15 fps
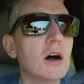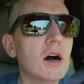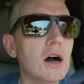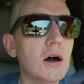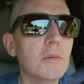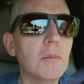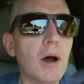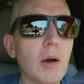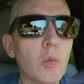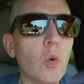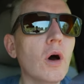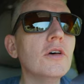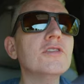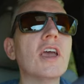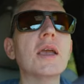um, I
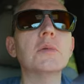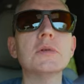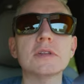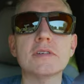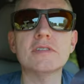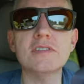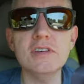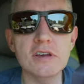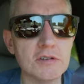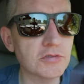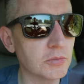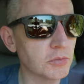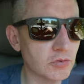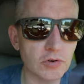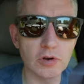was able to see it
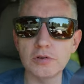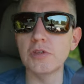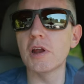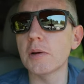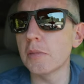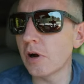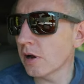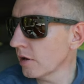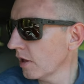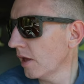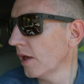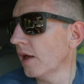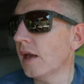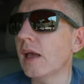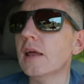from the road that I'm on,
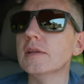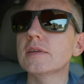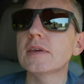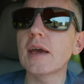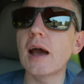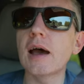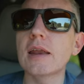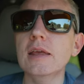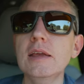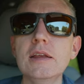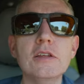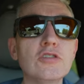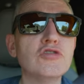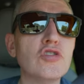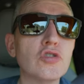and God, it
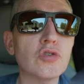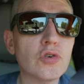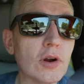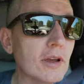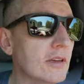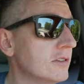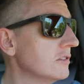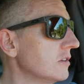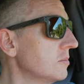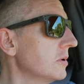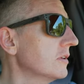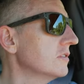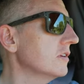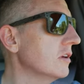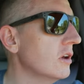is crazy
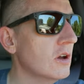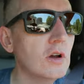busy.